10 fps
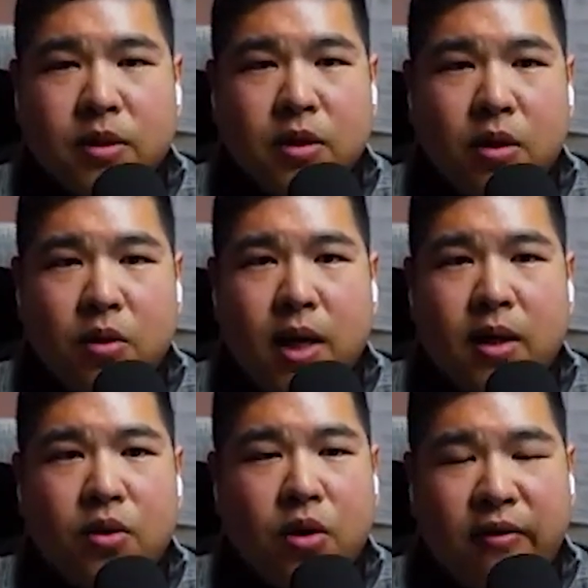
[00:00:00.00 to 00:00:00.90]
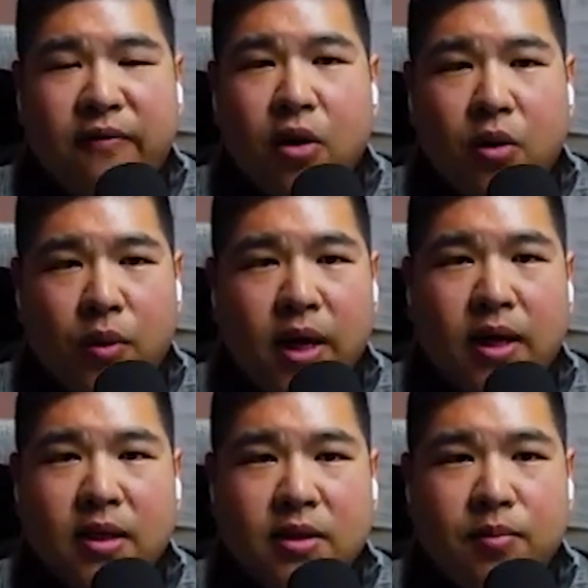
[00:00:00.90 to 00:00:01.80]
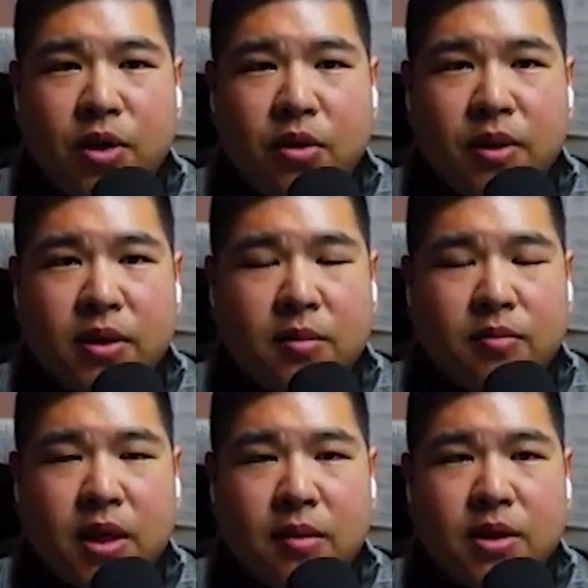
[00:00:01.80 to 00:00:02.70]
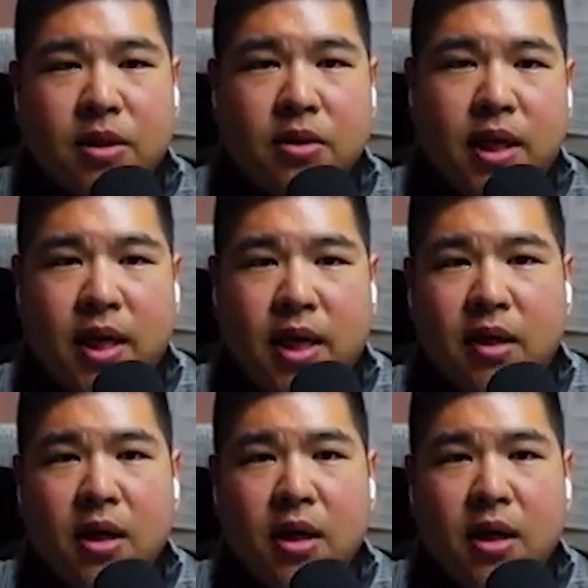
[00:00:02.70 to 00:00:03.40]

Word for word: So I don't know how far away it is from you, but sometimes there's a